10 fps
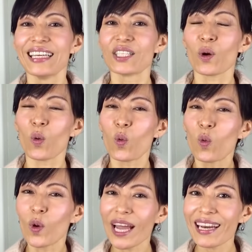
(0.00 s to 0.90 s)
So
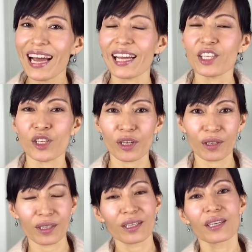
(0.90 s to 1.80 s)
when I
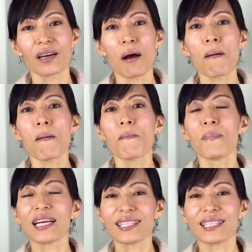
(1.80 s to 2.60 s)
shared my